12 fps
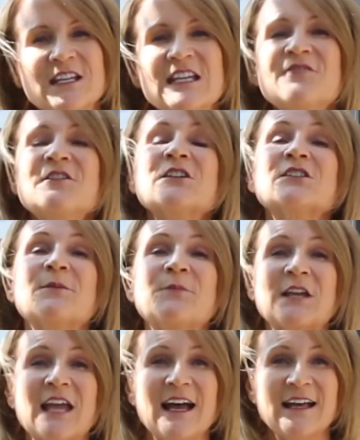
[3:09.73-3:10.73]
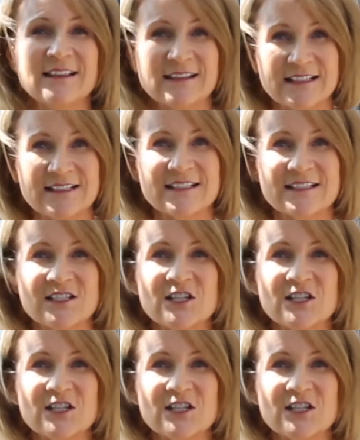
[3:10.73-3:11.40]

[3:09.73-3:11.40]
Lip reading: even Olympic athletes